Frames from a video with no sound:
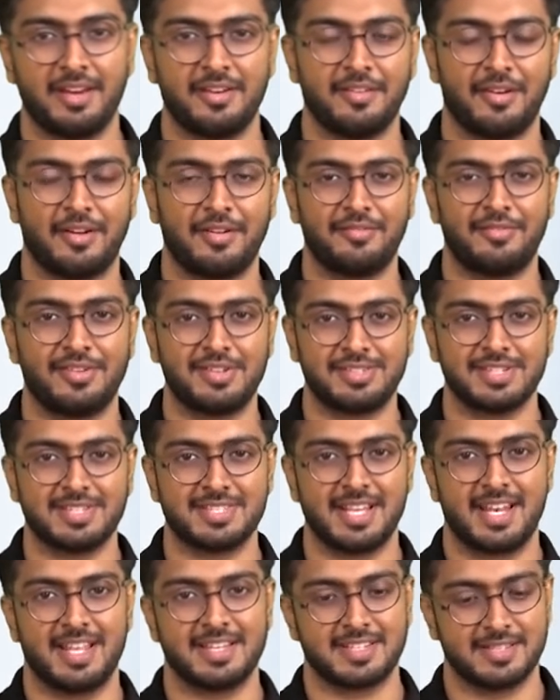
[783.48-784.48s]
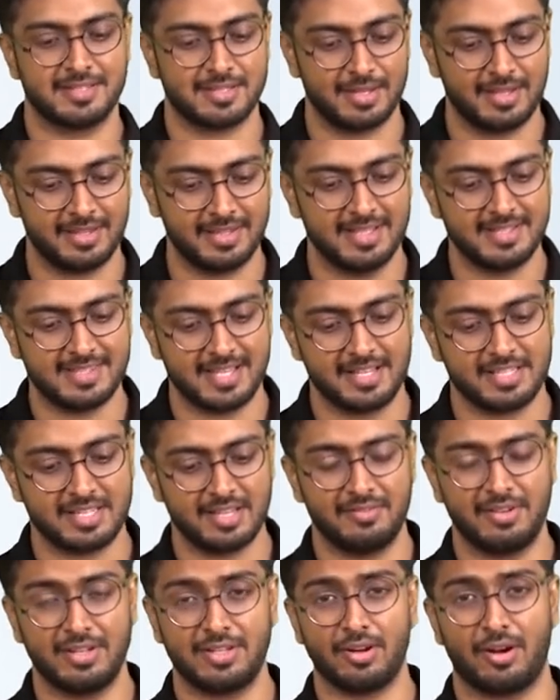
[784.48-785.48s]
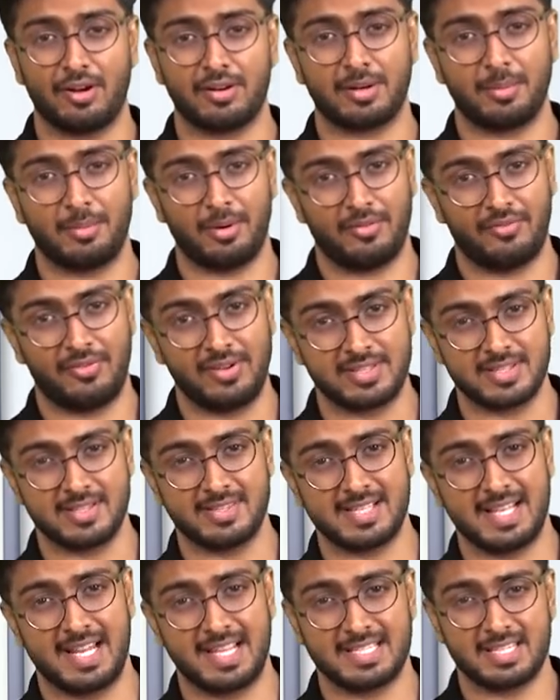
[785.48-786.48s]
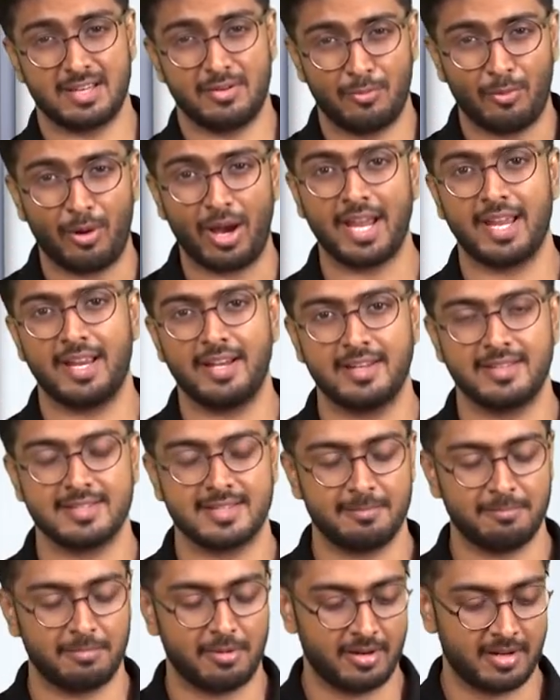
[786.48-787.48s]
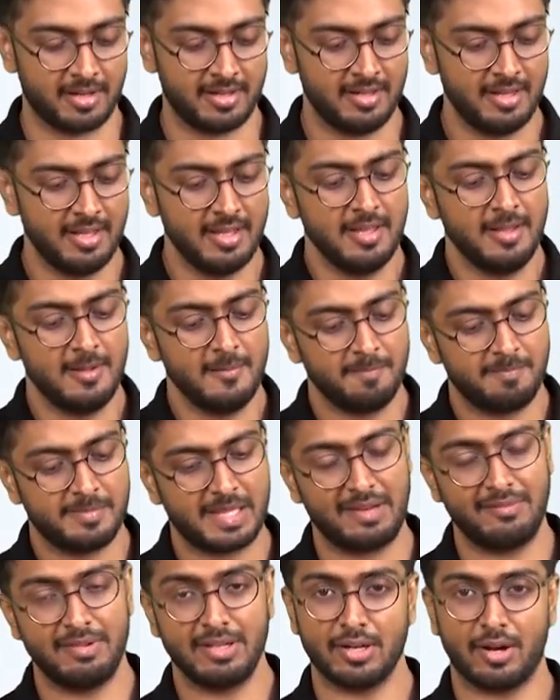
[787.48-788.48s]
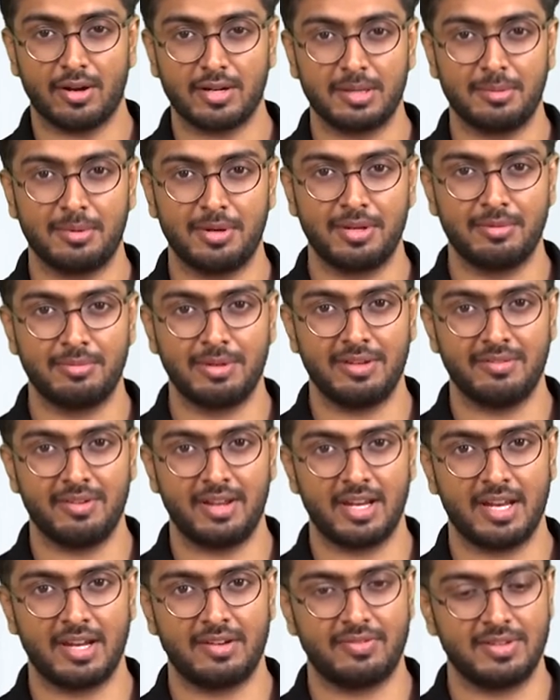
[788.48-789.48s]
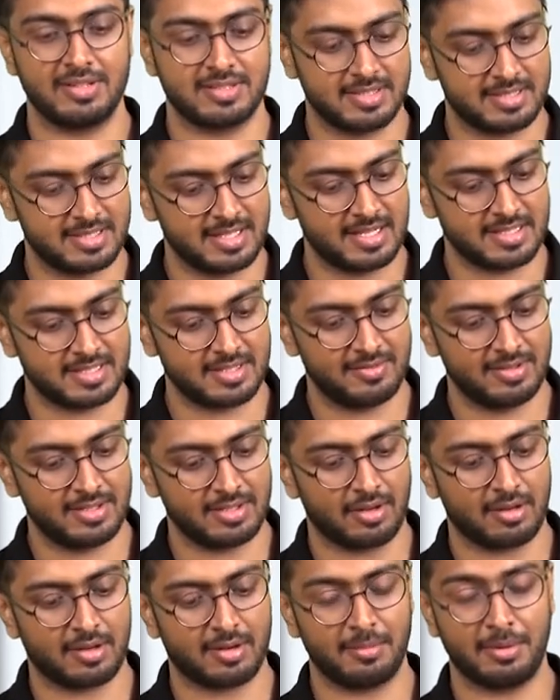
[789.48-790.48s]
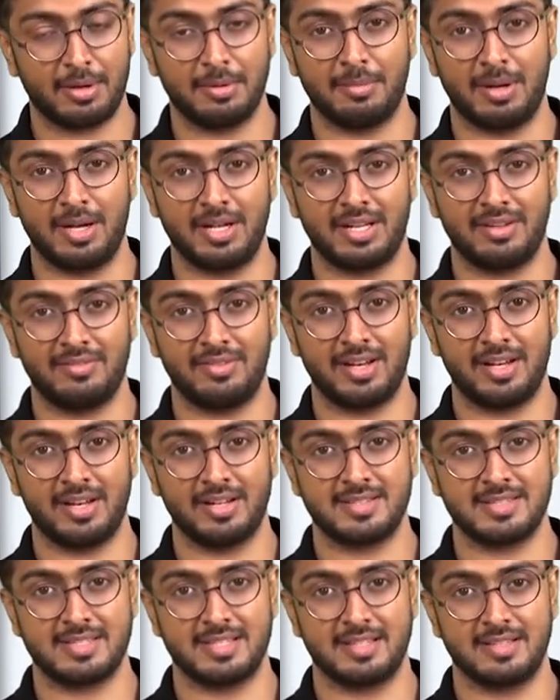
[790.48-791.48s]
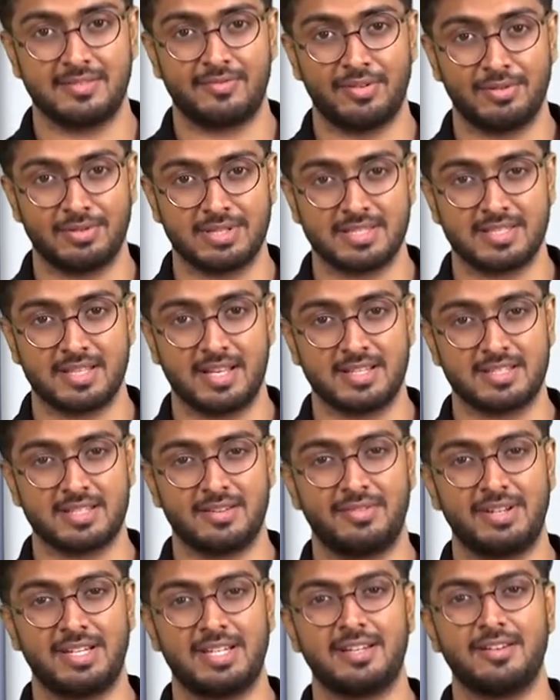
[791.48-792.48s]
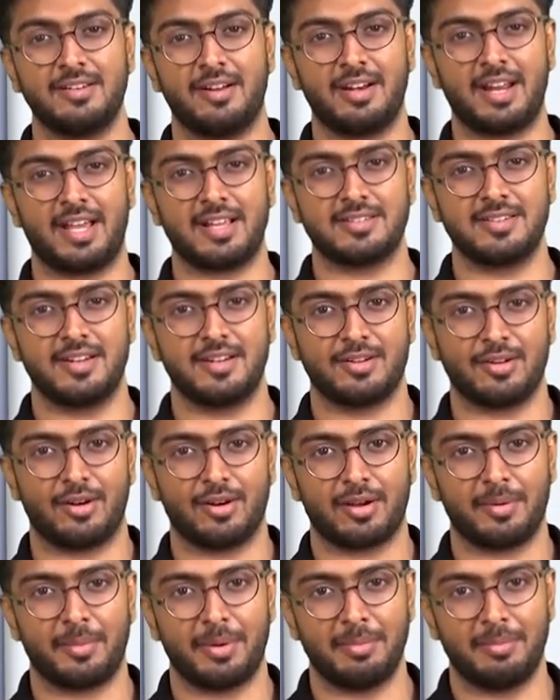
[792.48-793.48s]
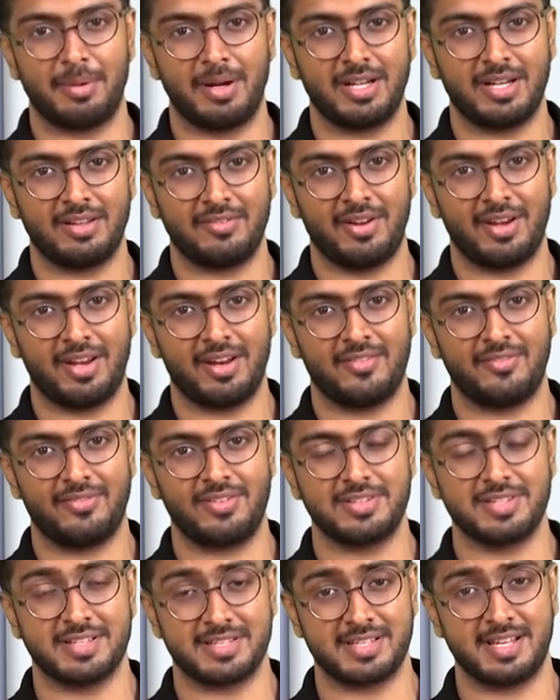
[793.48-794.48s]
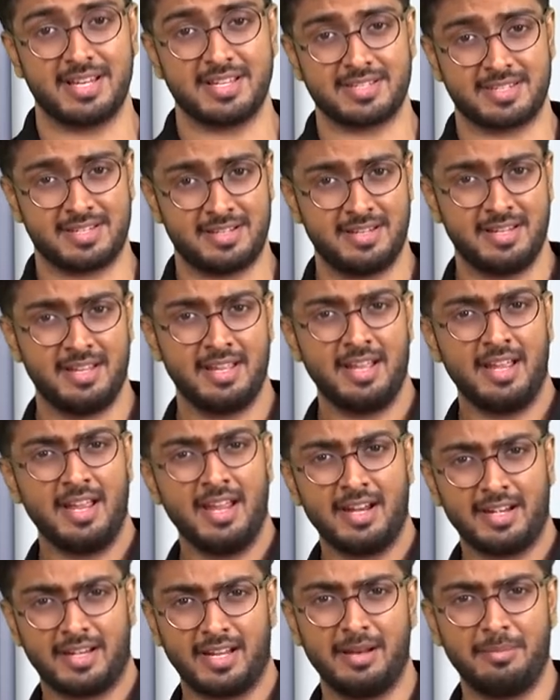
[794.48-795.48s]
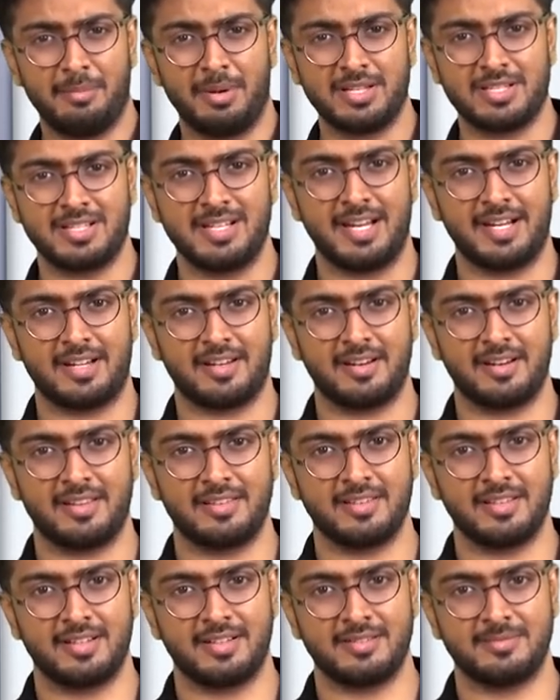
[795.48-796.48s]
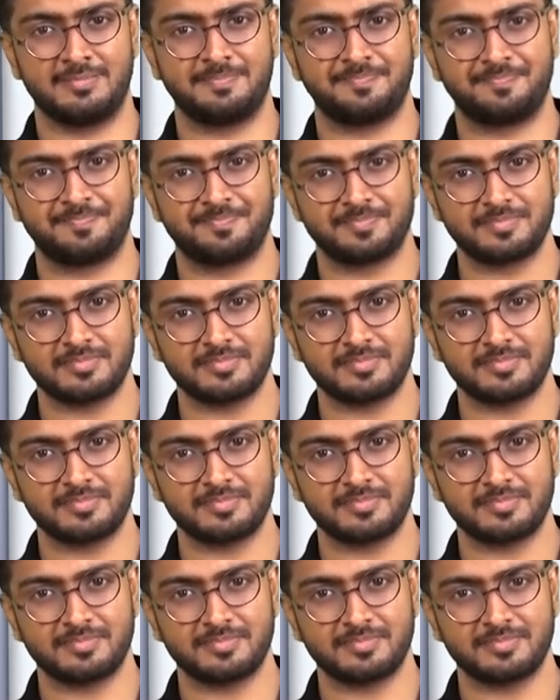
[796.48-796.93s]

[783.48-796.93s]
end on feature selection so in this session we talked about feature selection why it is important then we talked about univariate feature selection. We talked about multivariate feature selection. We did not actually talk about multivariate feature selection till much later in the